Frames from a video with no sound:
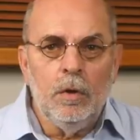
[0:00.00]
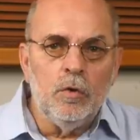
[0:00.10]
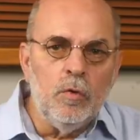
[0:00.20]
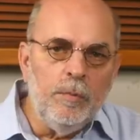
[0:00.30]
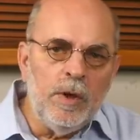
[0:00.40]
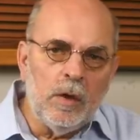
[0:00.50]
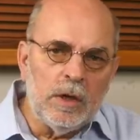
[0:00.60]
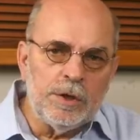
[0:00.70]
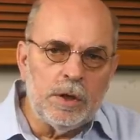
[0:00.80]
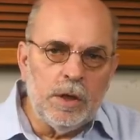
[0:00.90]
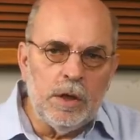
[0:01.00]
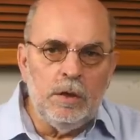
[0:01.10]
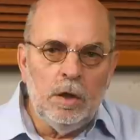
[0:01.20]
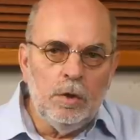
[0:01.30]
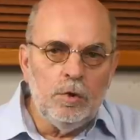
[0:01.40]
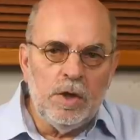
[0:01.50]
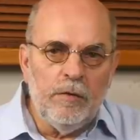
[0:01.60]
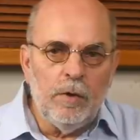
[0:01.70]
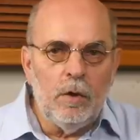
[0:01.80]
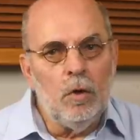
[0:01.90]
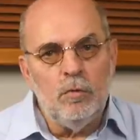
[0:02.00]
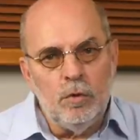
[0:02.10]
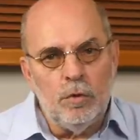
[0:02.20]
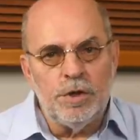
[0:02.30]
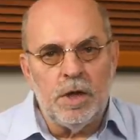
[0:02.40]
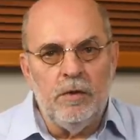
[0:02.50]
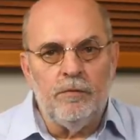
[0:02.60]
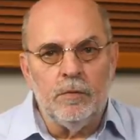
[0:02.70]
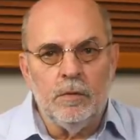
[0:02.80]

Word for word: The room you are listening in should have a low noise level.